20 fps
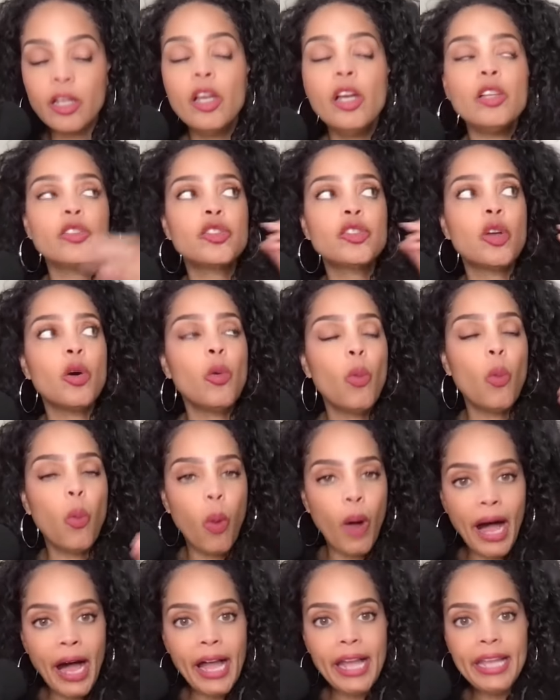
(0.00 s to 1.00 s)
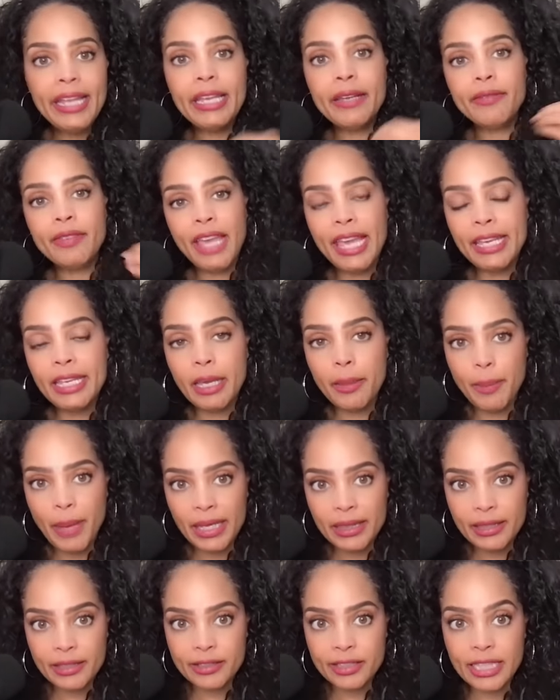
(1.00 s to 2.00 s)
So why, if Kate can make
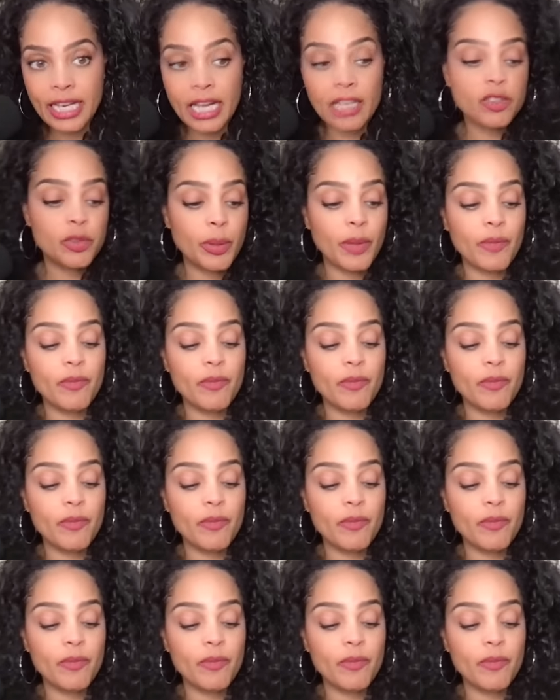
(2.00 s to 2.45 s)
this announcement,